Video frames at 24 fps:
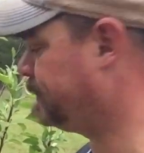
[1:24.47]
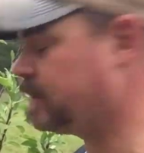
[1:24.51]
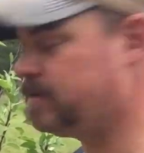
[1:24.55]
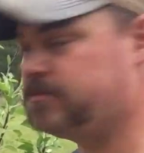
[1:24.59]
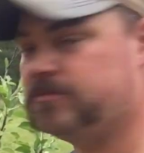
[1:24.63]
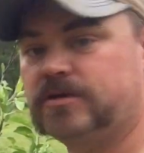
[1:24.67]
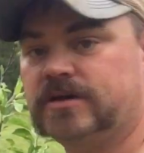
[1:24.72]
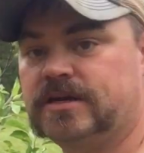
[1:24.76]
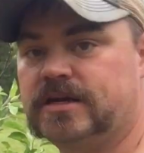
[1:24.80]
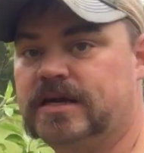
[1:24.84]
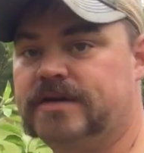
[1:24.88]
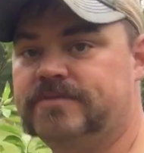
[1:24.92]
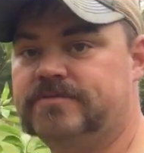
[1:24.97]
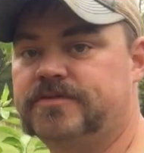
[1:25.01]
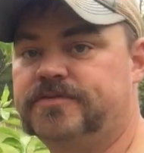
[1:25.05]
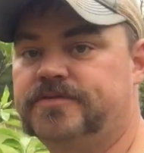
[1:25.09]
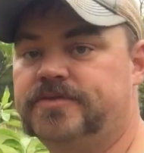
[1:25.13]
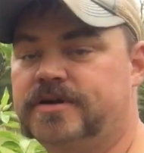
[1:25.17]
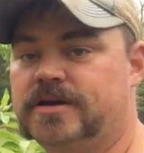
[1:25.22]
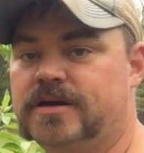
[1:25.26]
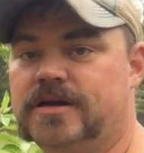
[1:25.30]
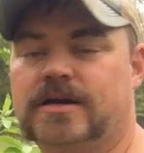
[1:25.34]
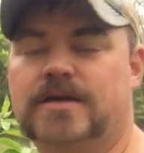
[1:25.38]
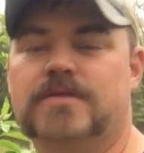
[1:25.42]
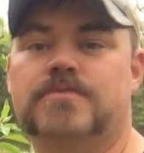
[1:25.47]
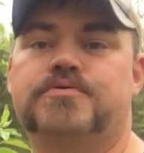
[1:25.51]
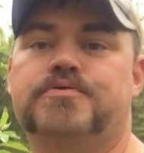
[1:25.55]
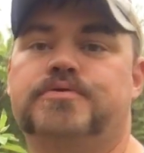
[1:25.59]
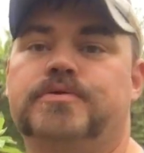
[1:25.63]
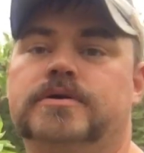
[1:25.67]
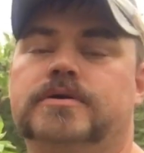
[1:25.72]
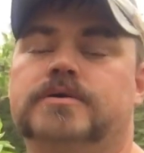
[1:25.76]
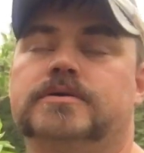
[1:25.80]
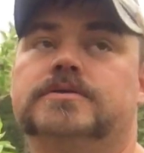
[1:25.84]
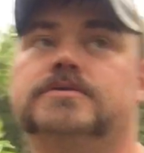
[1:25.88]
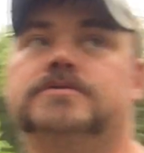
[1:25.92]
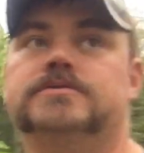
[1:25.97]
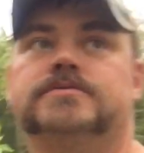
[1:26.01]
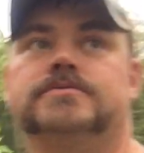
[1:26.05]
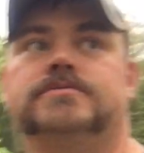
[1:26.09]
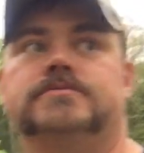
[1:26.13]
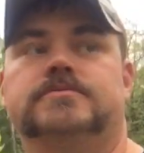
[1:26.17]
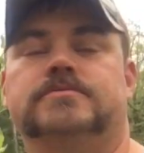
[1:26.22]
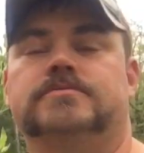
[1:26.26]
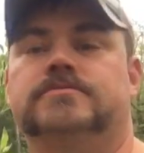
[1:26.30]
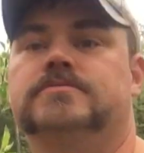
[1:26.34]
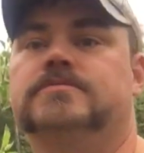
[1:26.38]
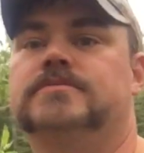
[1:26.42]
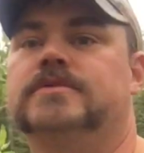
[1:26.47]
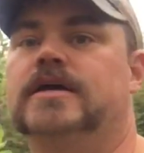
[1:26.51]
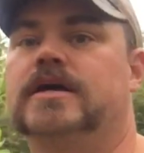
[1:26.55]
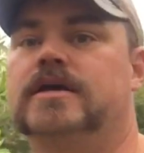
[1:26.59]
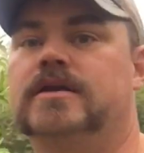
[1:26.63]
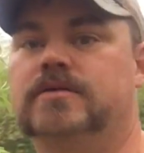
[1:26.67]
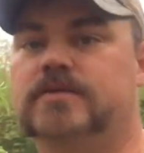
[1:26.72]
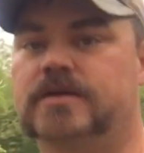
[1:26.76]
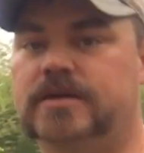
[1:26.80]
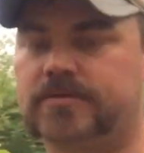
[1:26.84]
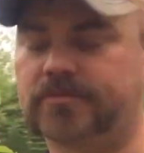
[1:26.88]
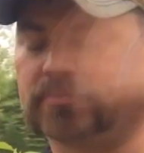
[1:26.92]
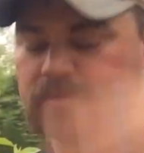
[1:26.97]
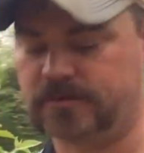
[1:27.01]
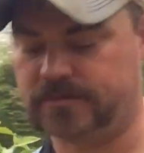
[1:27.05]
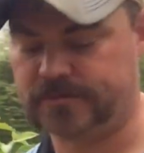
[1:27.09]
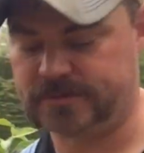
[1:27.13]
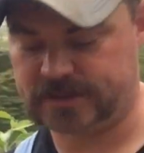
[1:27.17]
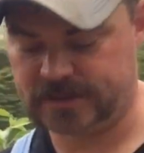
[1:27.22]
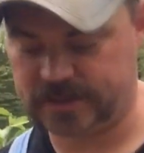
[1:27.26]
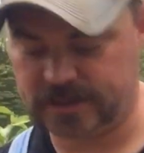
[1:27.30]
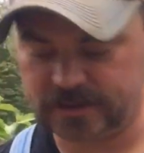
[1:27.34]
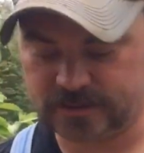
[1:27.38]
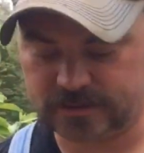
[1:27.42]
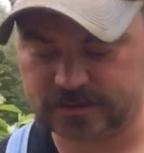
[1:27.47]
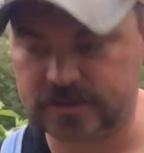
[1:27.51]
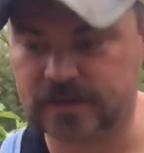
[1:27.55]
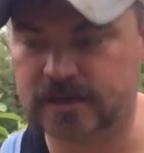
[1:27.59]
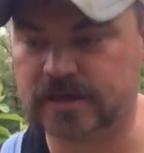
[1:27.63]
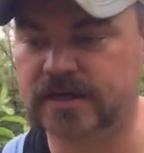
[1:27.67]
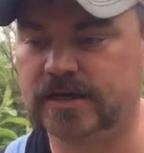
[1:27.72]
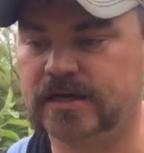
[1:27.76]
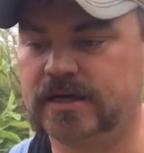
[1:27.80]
I'm gonna have to figure out how to get rid of mosquitoes.